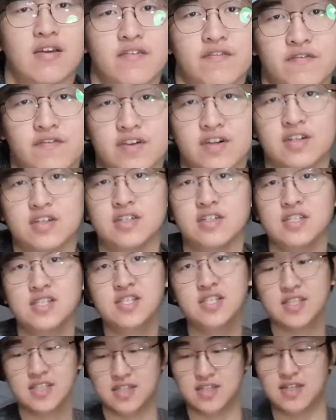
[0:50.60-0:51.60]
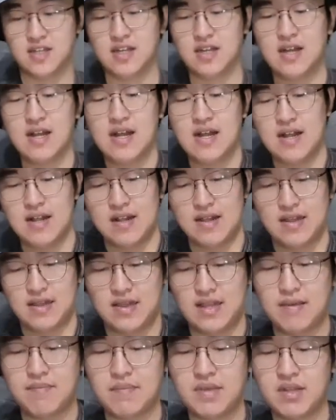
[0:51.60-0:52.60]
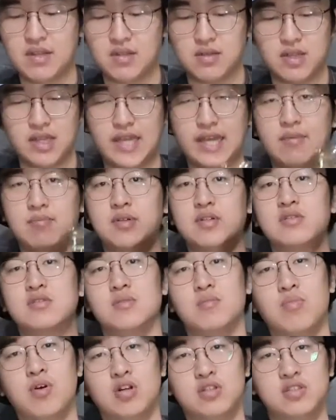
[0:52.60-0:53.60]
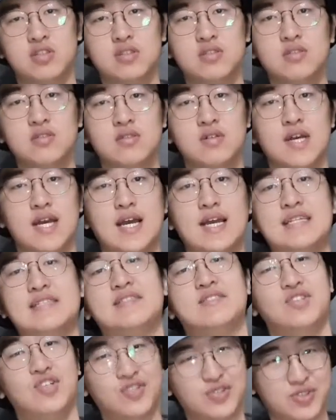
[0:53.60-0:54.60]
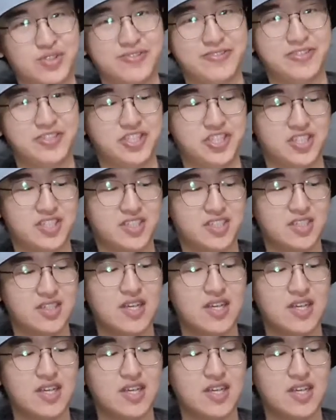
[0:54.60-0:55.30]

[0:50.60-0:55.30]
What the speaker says: First, let me label the bottle as salt solution,